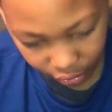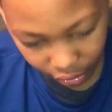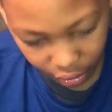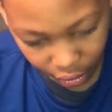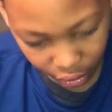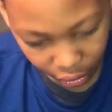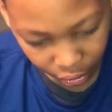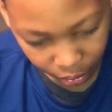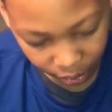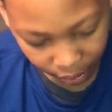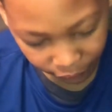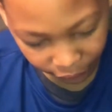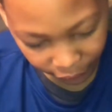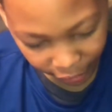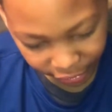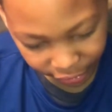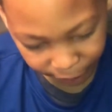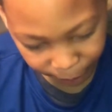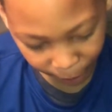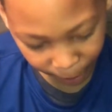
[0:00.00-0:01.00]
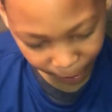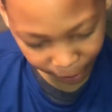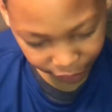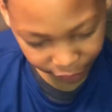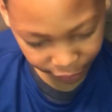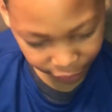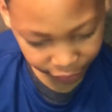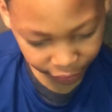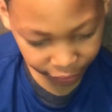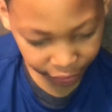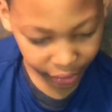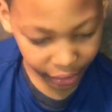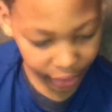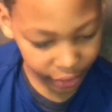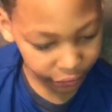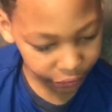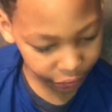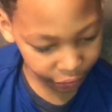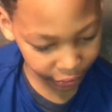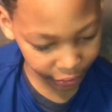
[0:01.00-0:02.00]
Advice about my sister.
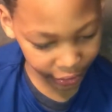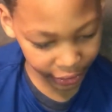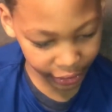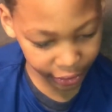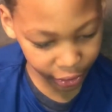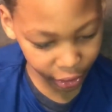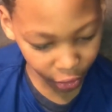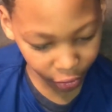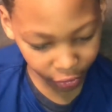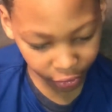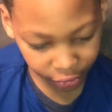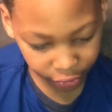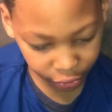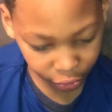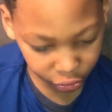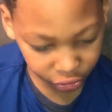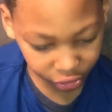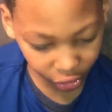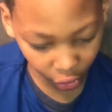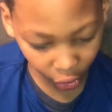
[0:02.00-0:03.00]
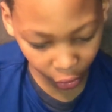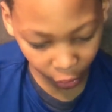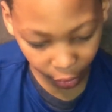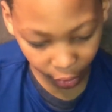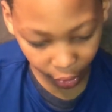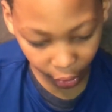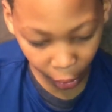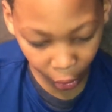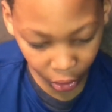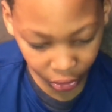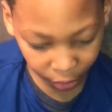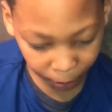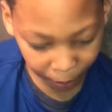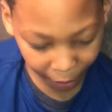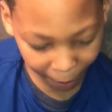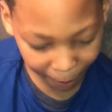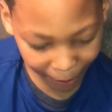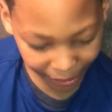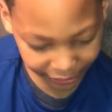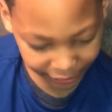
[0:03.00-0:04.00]
So he already knows all
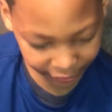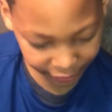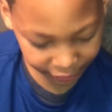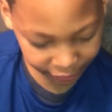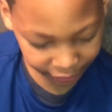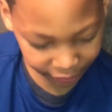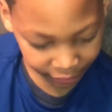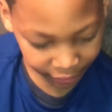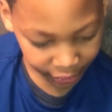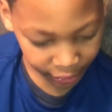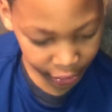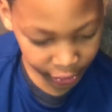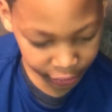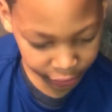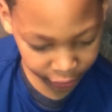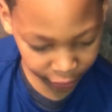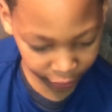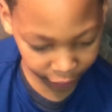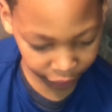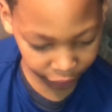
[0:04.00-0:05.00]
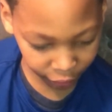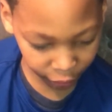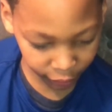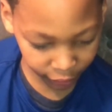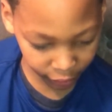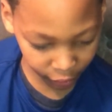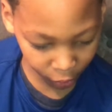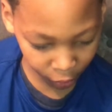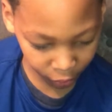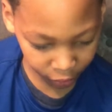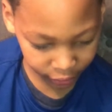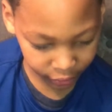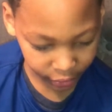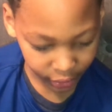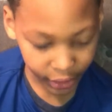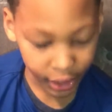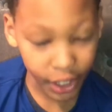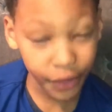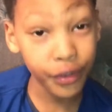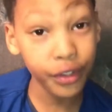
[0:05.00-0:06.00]
about my sister. So if he
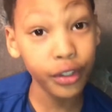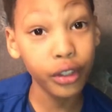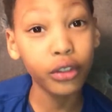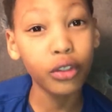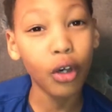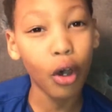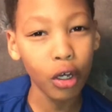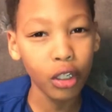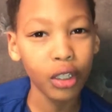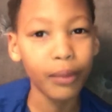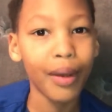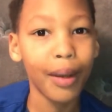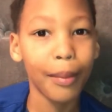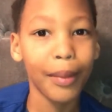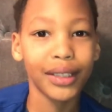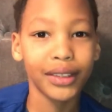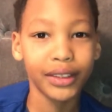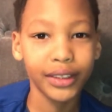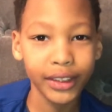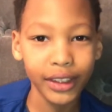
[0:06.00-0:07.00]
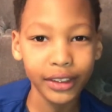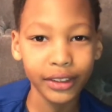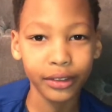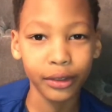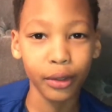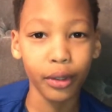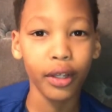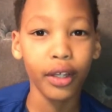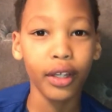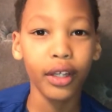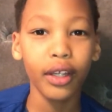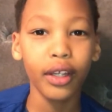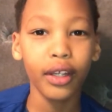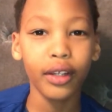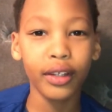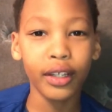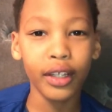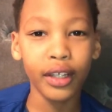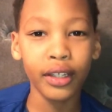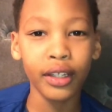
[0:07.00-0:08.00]
knows all about my sister,
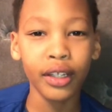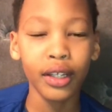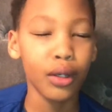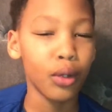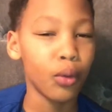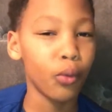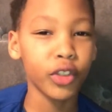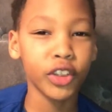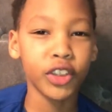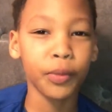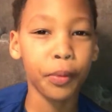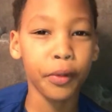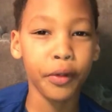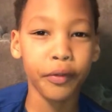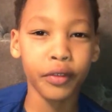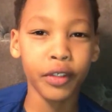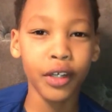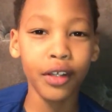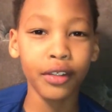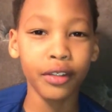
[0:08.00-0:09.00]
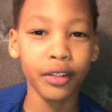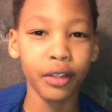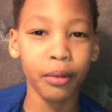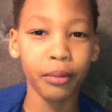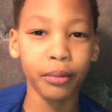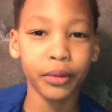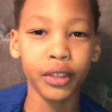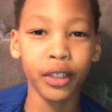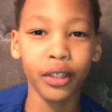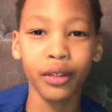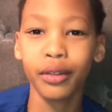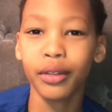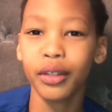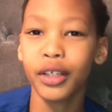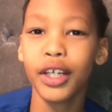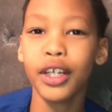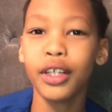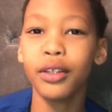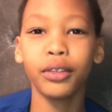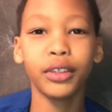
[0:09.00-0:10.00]
then what's the point of telling him? So
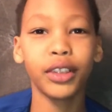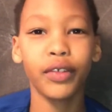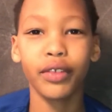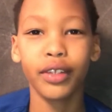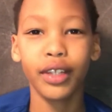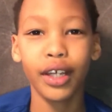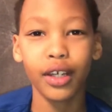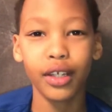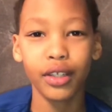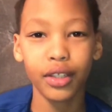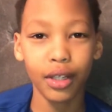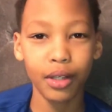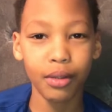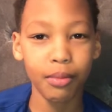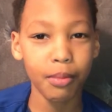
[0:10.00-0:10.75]
he knows everything. So.